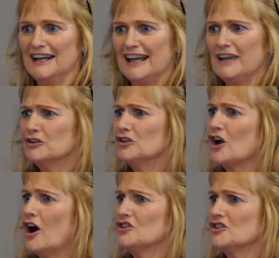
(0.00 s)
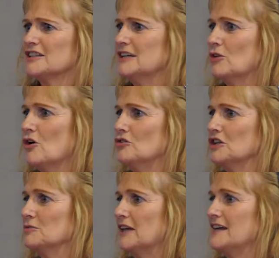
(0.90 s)
Even unconsciously we're
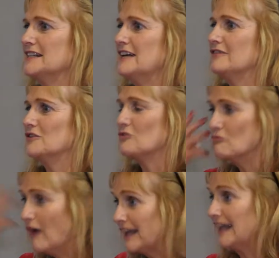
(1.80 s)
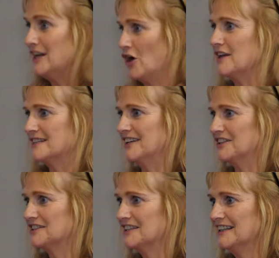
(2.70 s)
holding it without even recognising
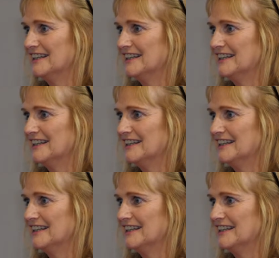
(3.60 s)
it.